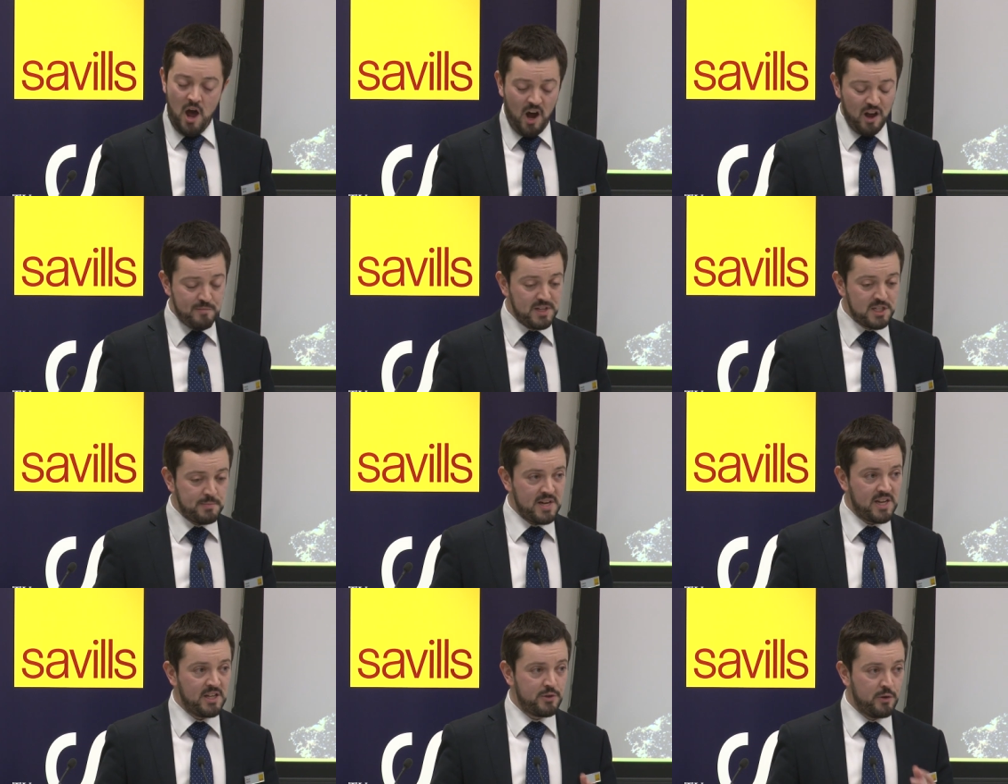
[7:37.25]
I've been
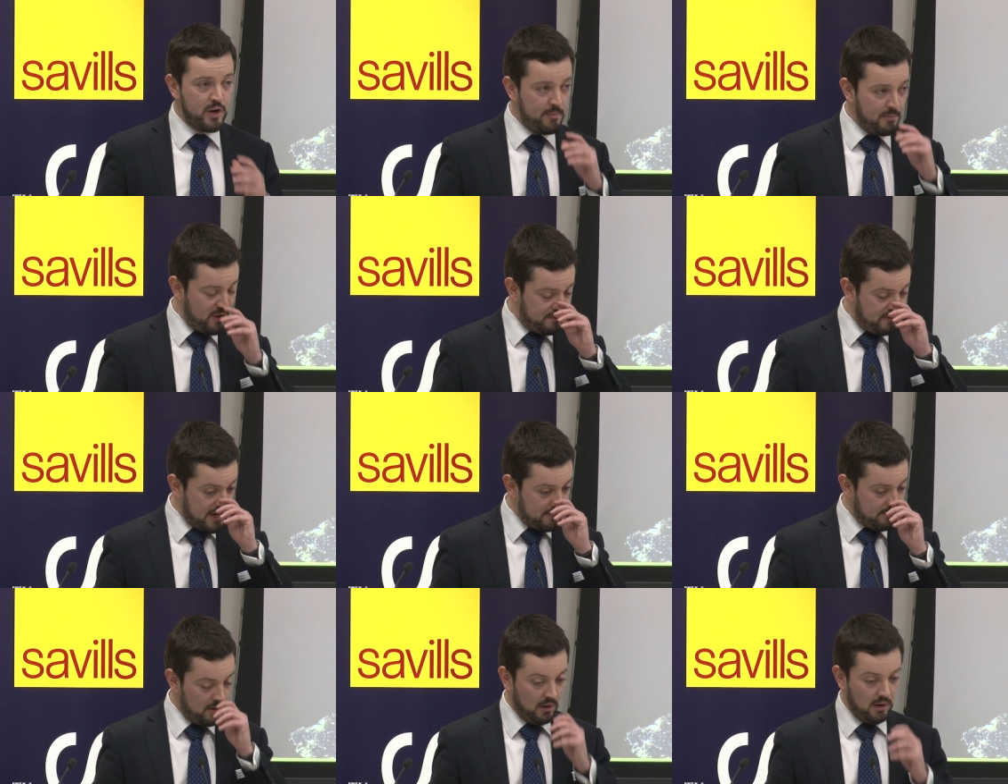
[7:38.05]
speaking to a number of
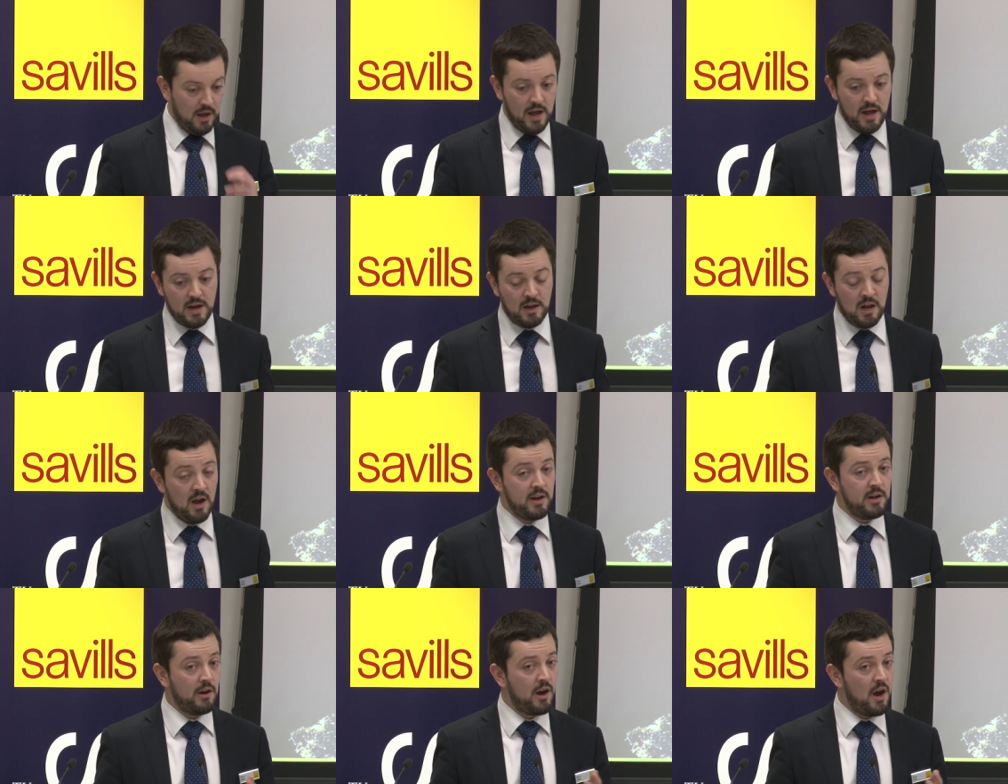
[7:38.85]
people, in our
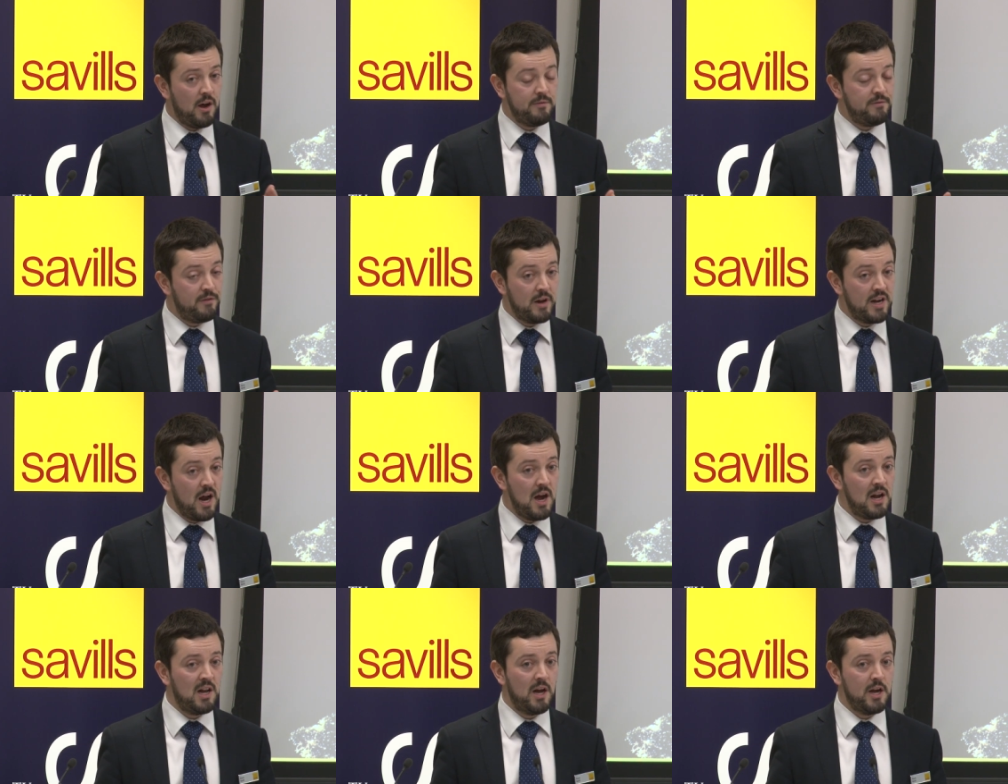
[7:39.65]

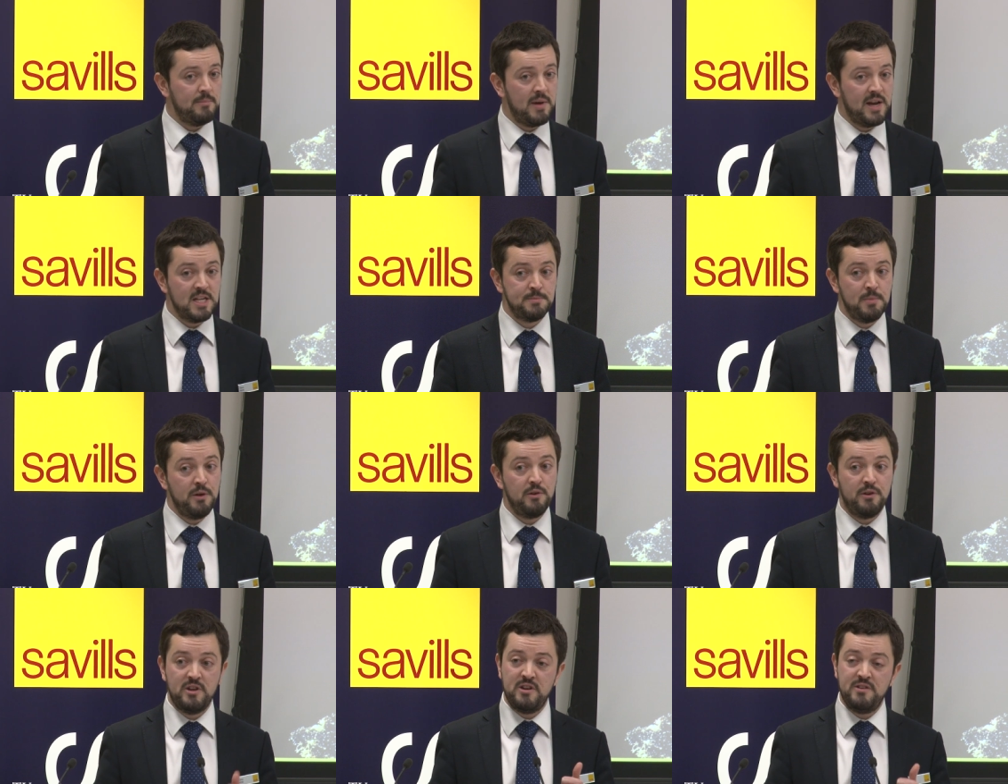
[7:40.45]
client base,
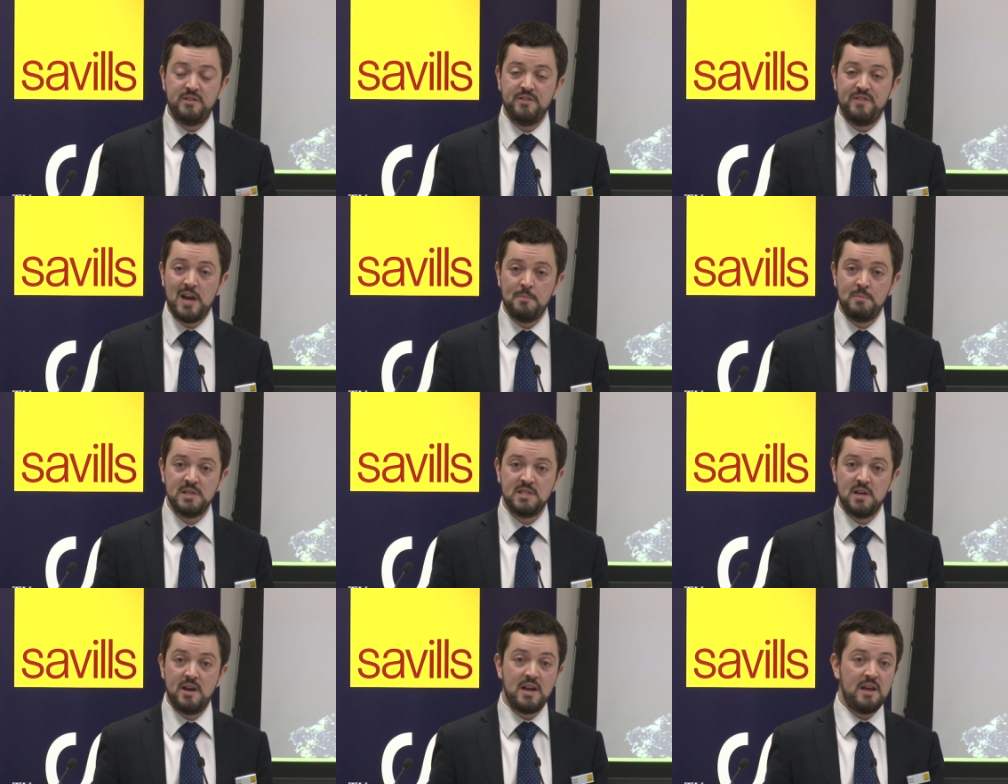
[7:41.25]
both on the developer
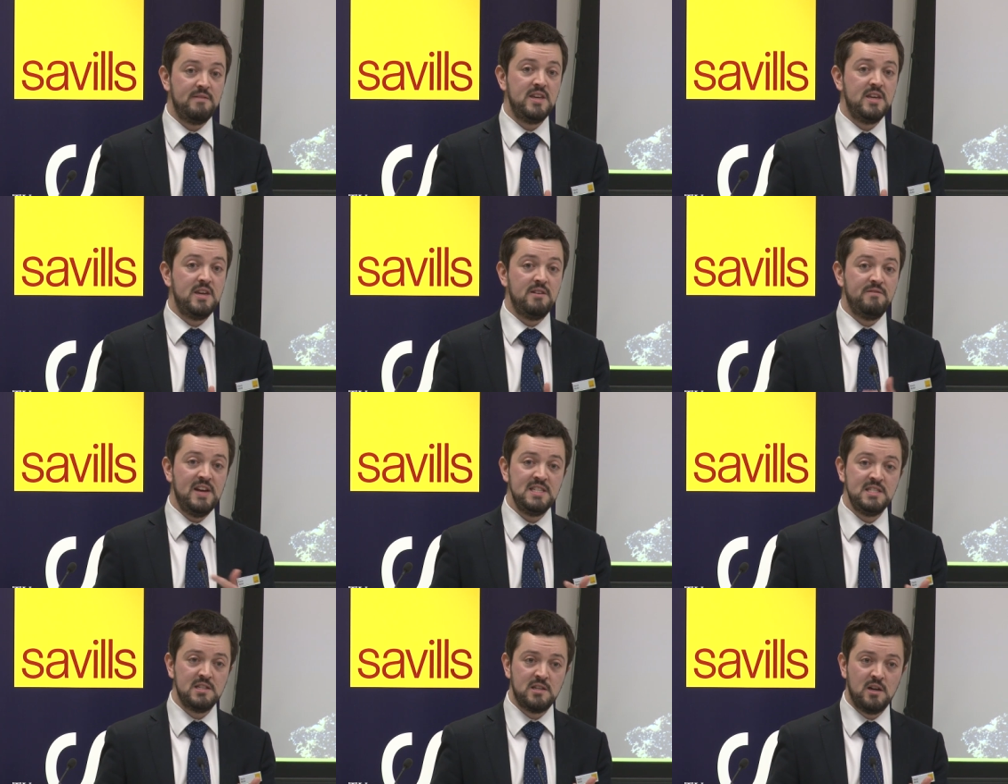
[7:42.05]
side and the
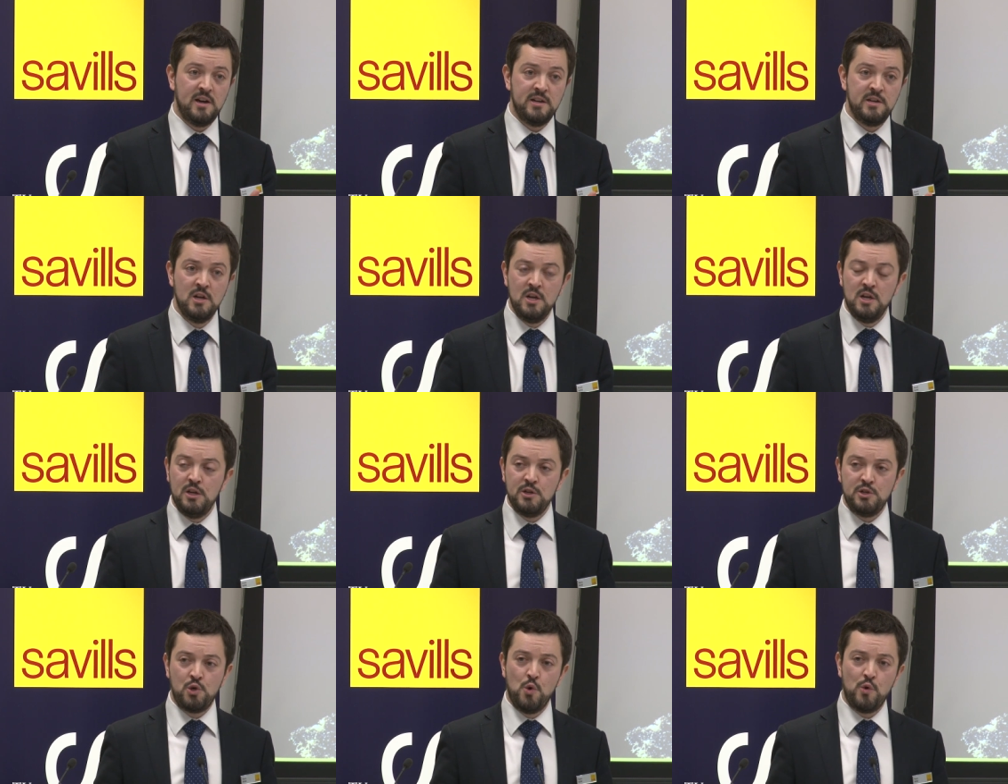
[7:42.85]
investor side,
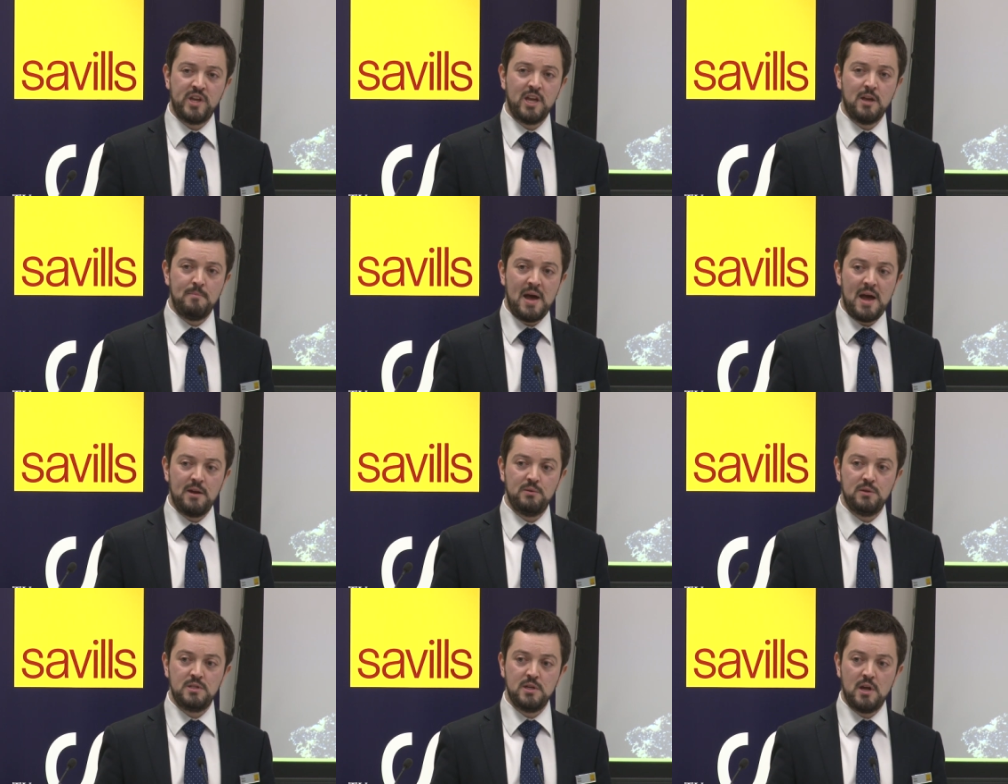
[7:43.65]
talking
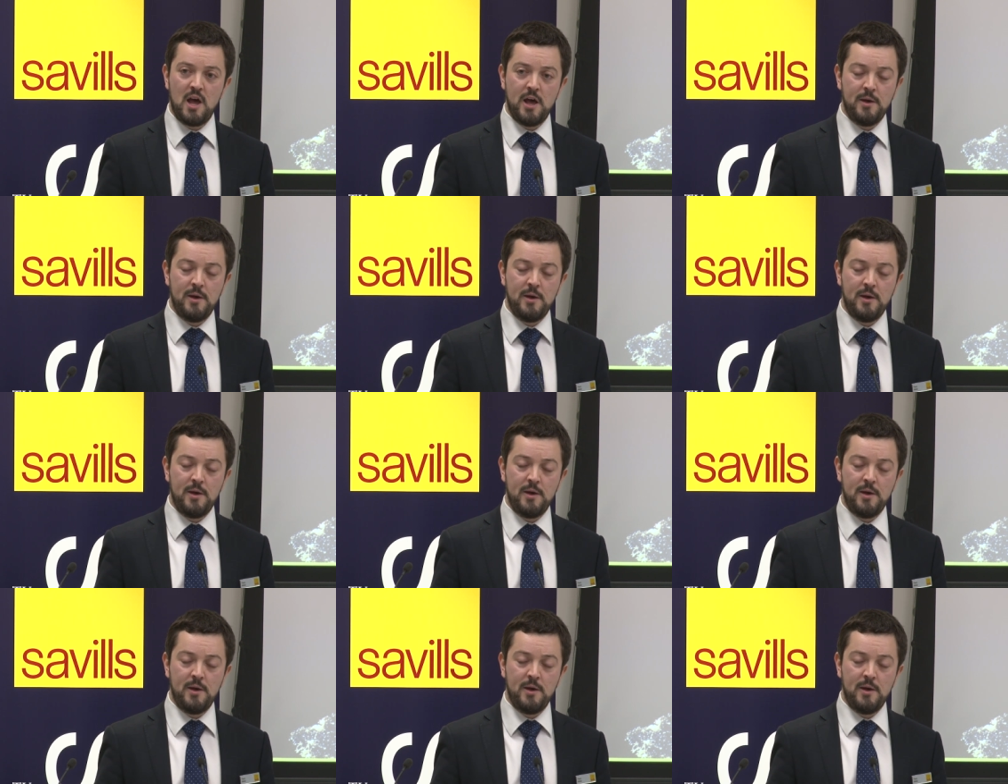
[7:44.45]
about